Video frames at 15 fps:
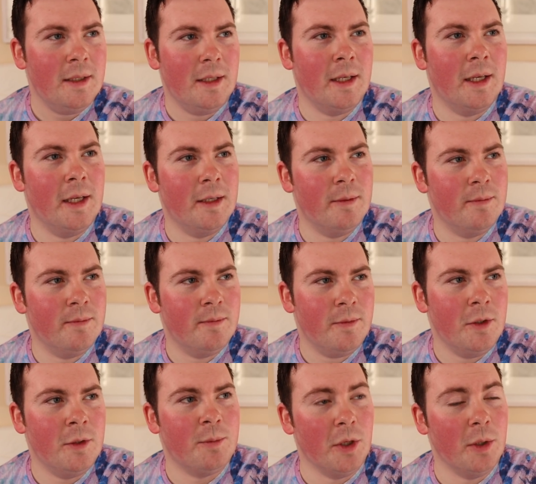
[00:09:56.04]

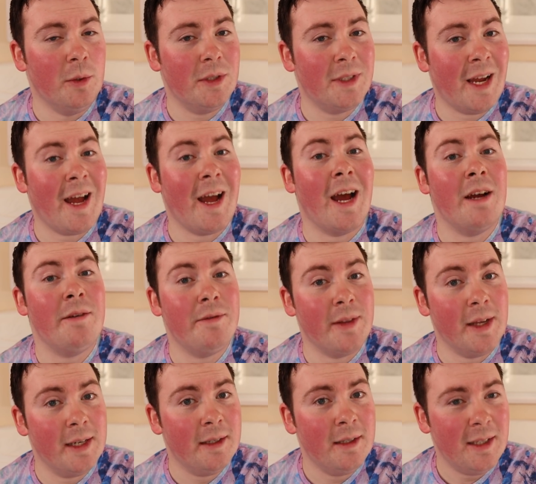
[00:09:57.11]
You'd probably want to half
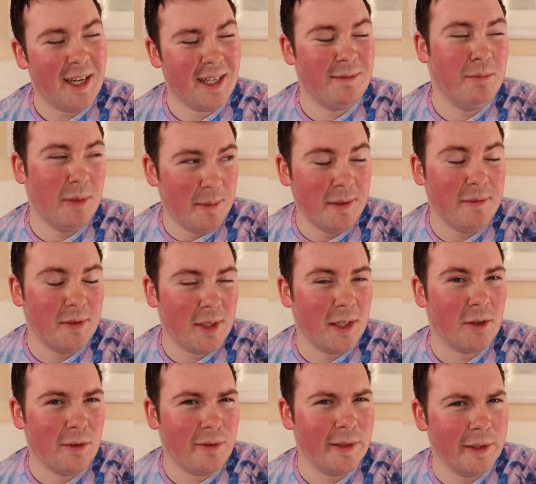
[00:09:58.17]
that and maybe even
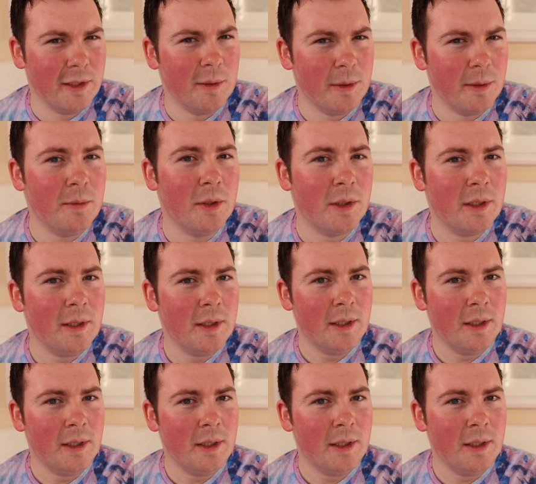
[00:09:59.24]
take off a little bit more.